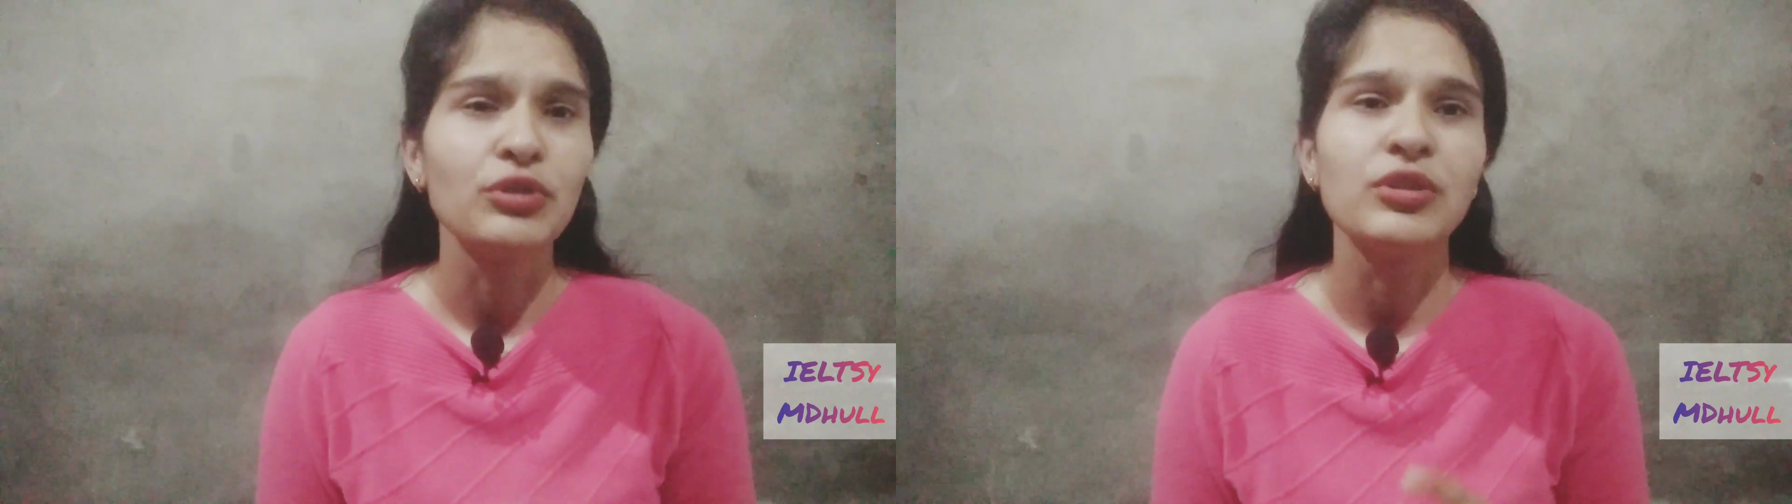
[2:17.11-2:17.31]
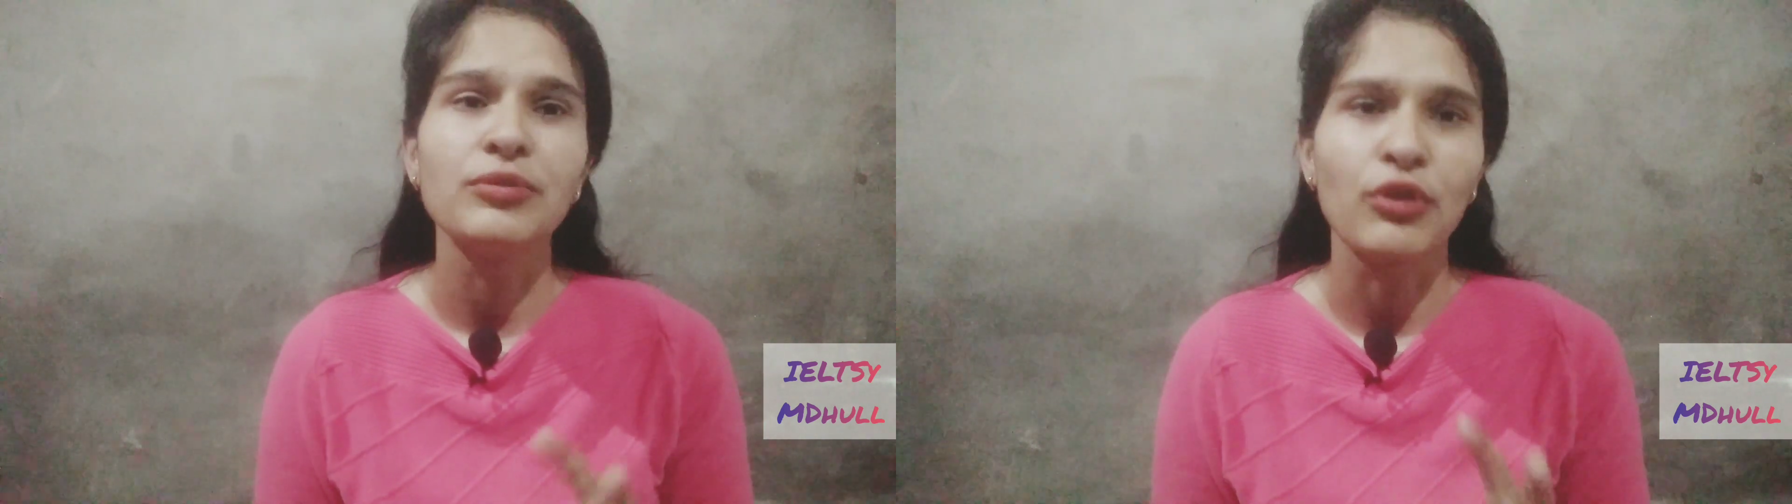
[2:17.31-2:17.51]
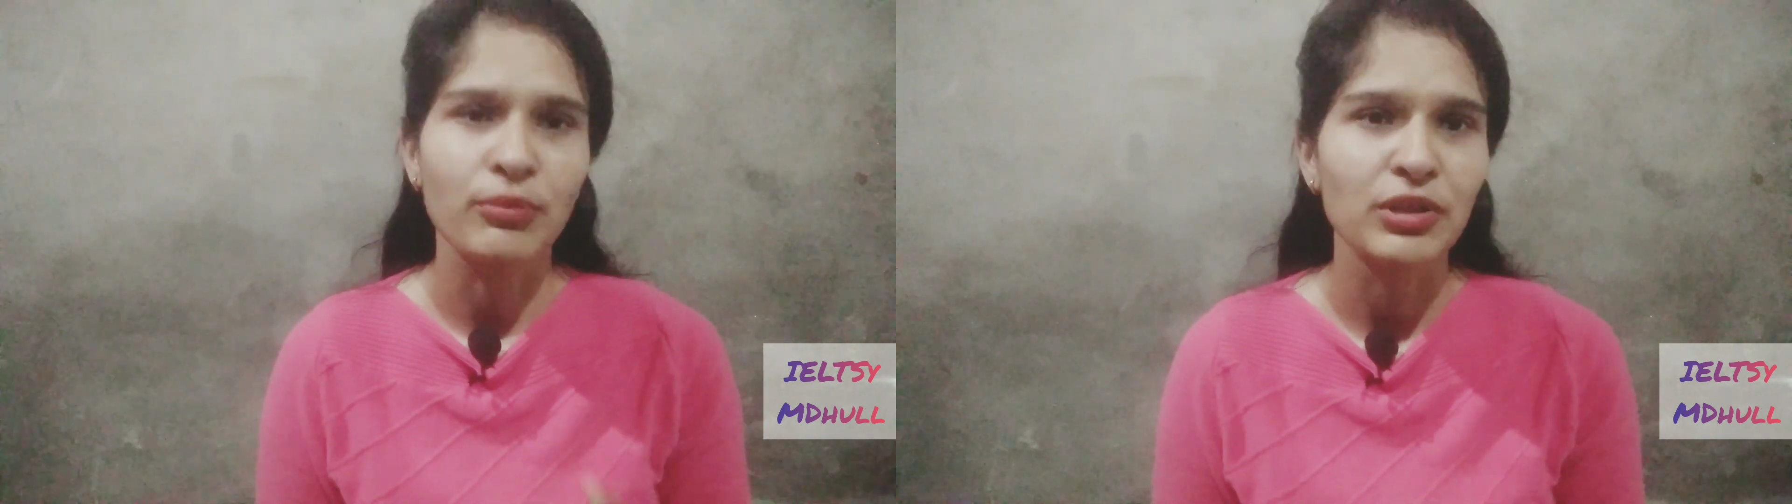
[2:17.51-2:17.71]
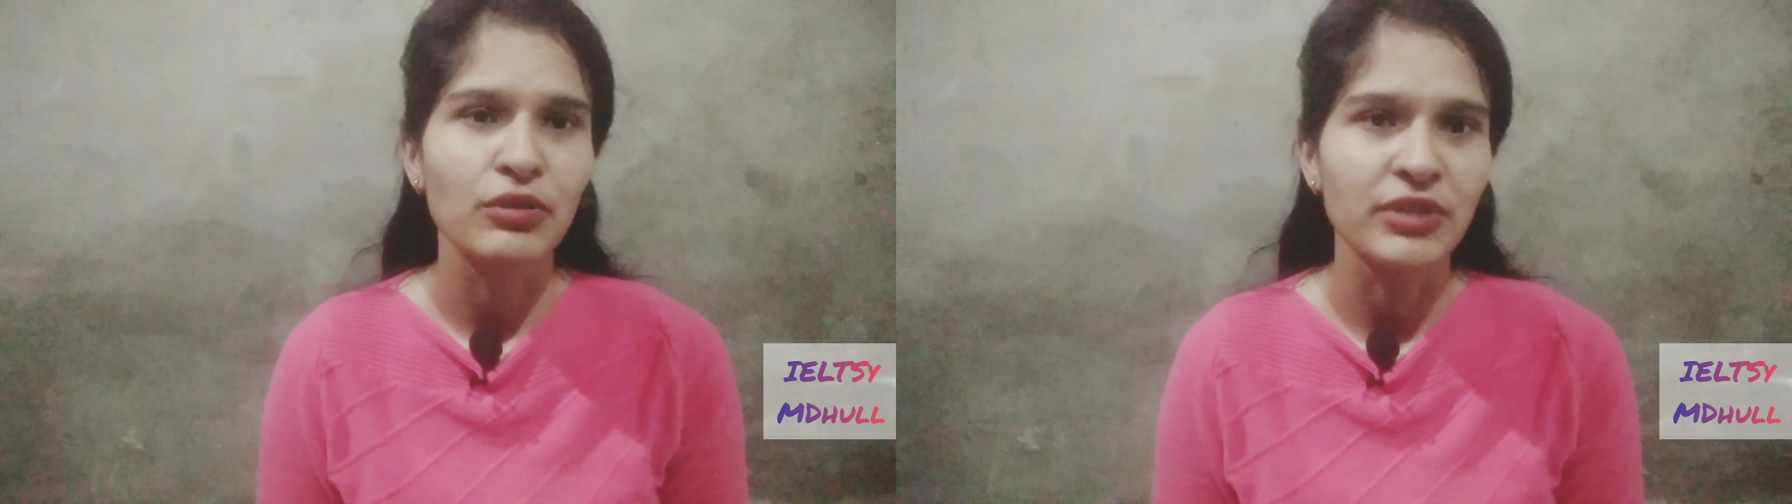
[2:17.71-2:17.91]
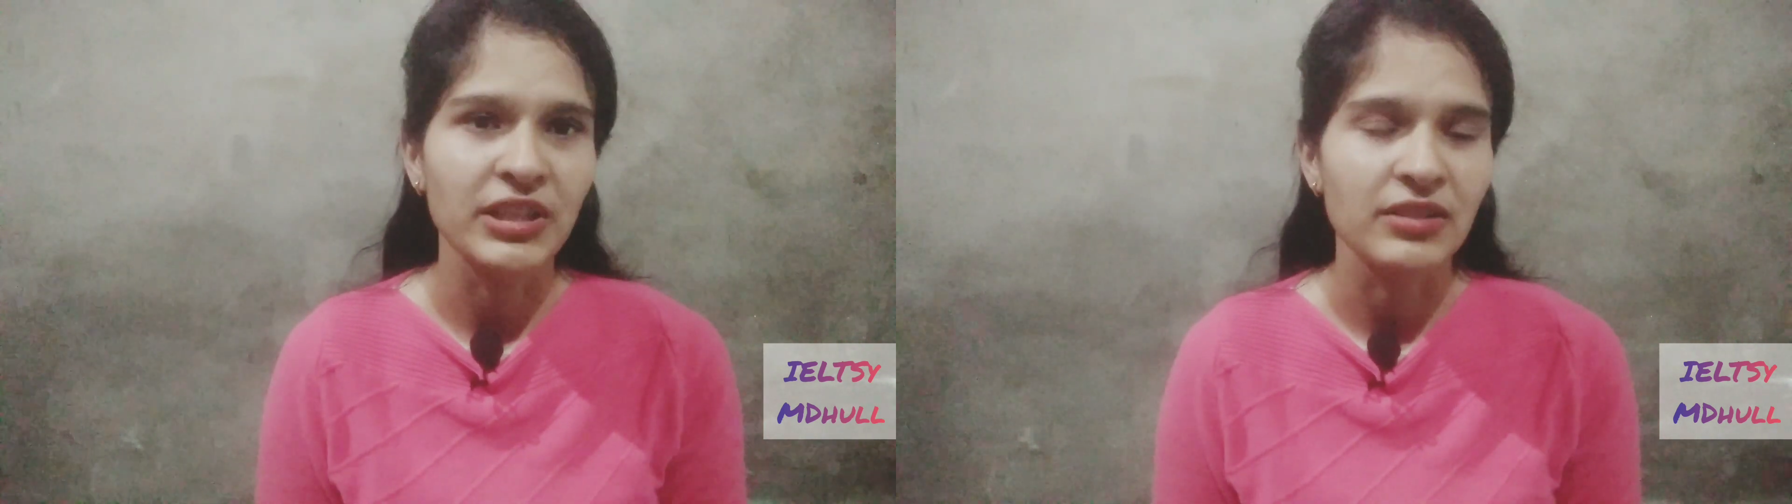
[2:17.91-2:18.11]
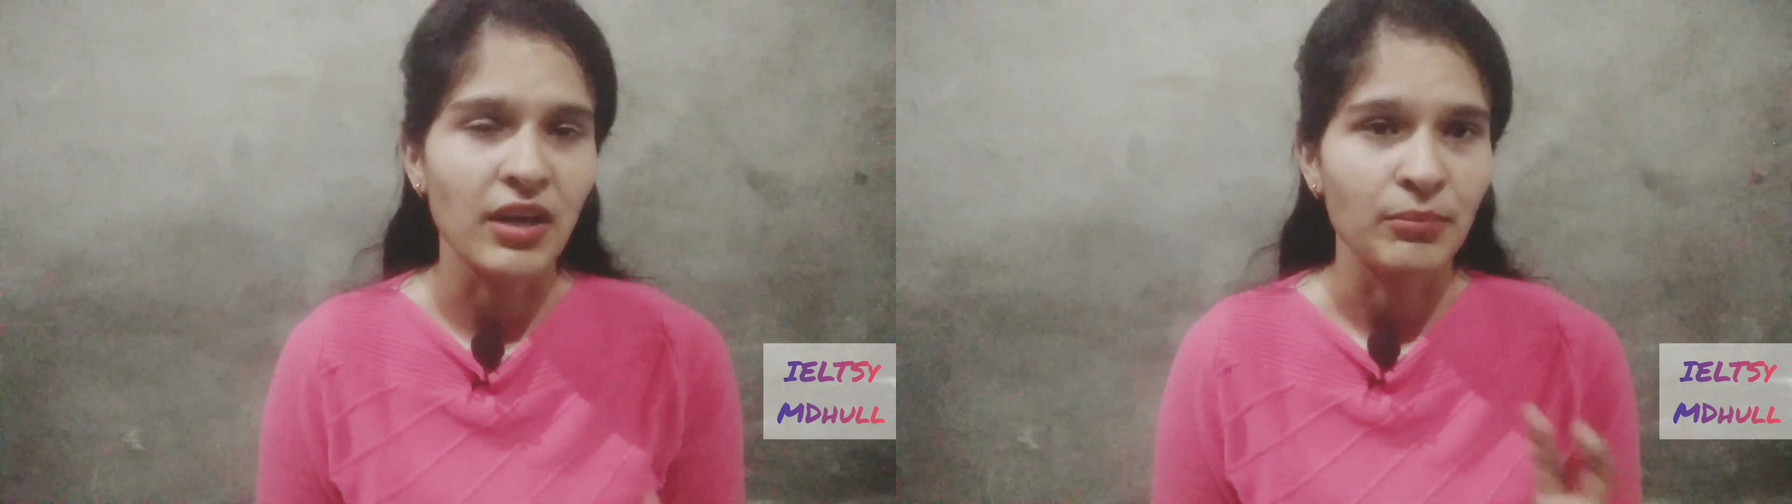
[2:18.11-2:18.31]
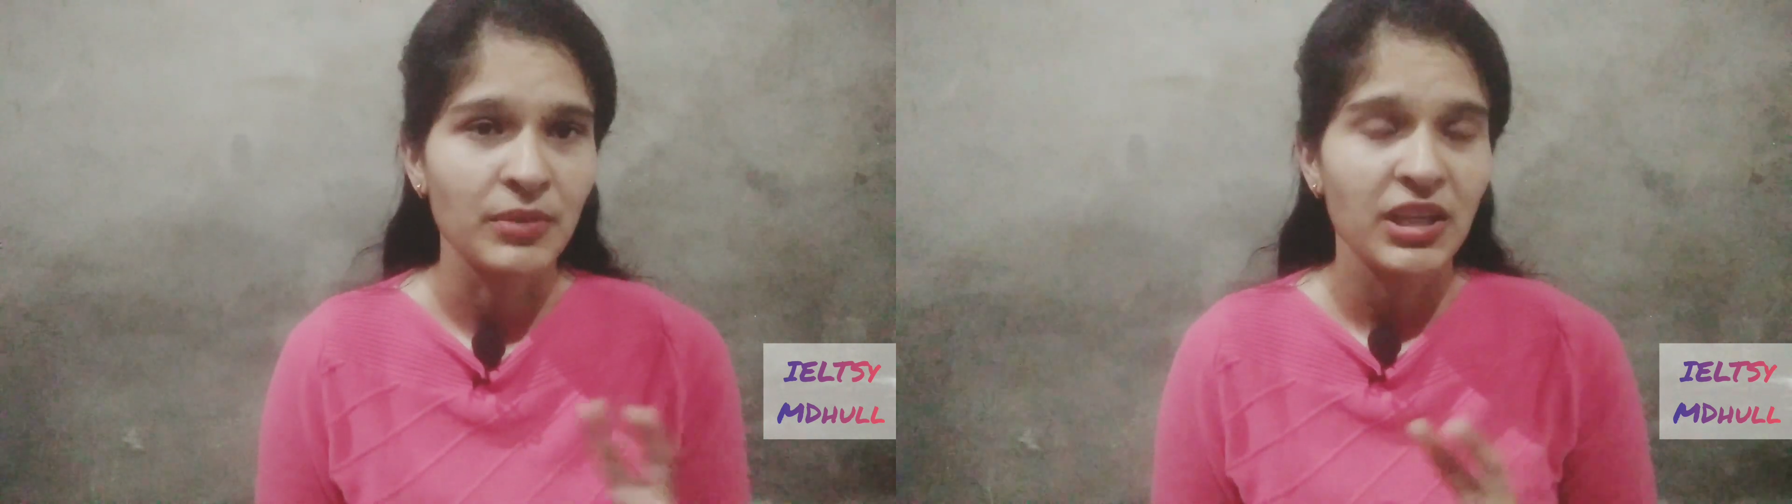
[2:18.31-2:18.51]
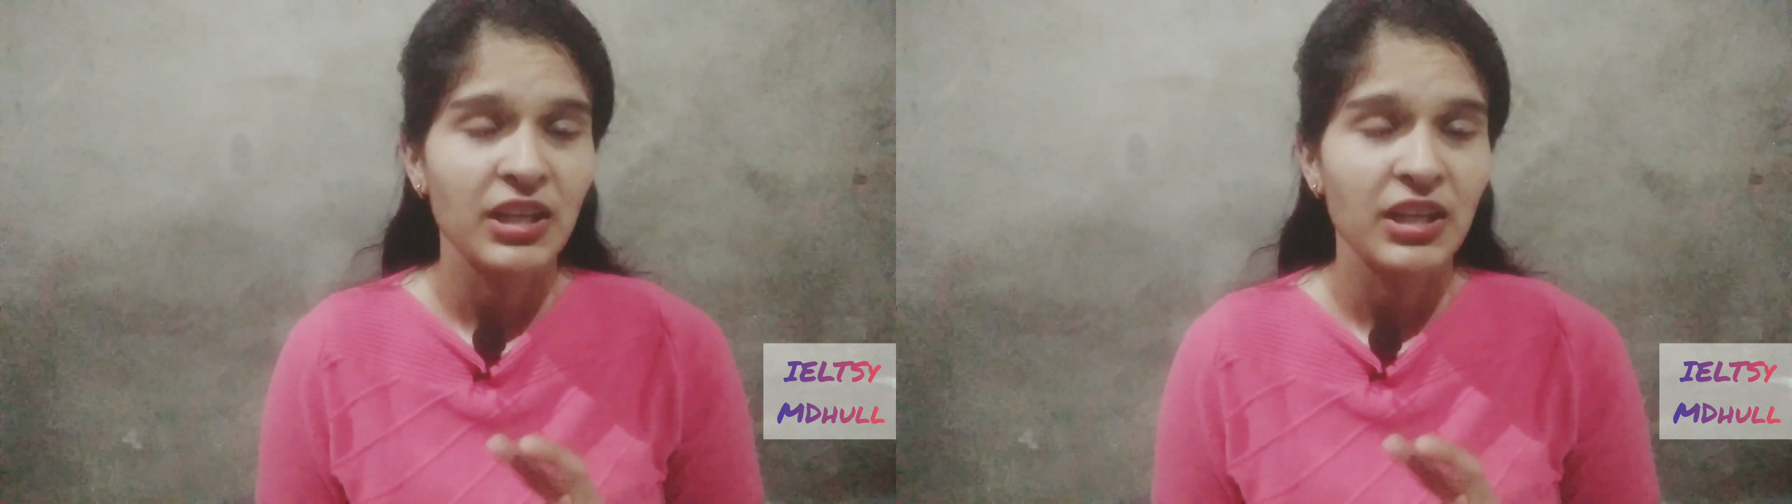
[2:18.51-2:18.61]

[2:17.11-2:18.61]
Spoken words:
to the format of the exam.